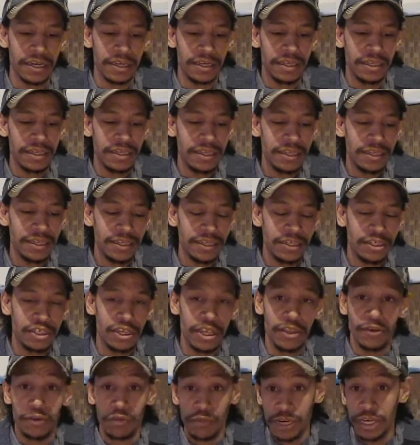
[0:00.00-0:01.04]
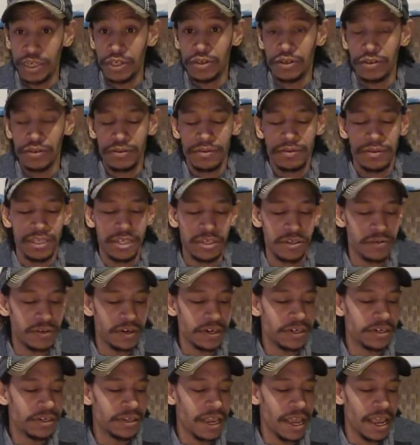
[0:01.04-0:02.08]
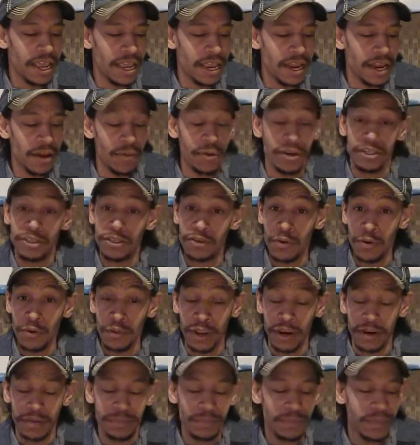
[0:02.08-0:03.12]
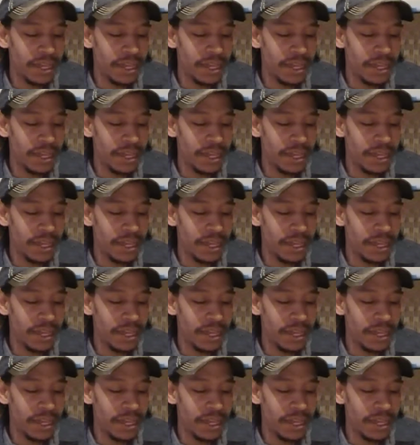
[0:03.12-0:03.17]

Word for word: Southern Regional District, and I went to school there.